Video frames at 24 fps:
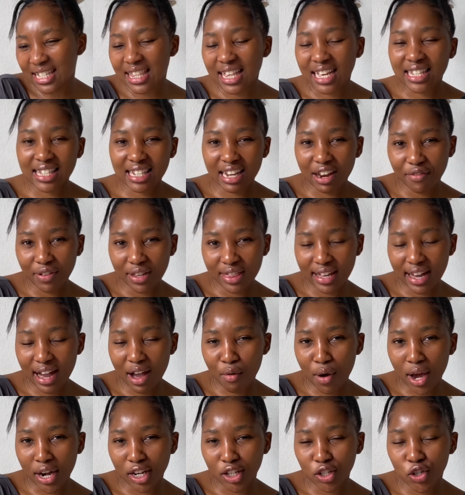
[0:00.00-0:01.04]
that's everything i
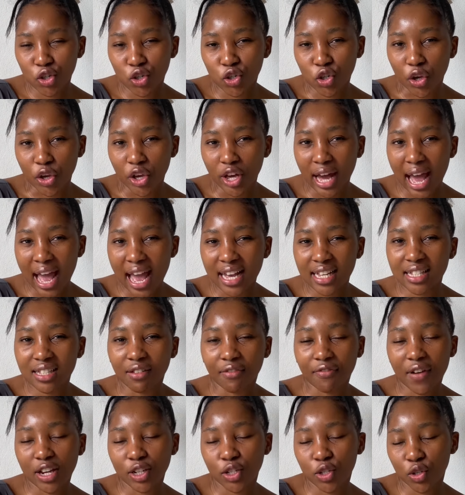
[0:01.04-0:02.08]
wanted to show you guys
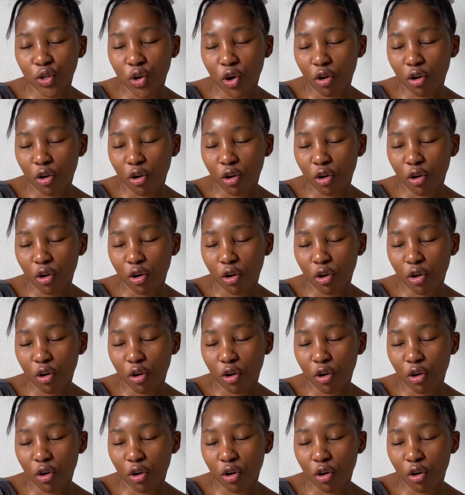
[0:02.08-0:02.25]
if i do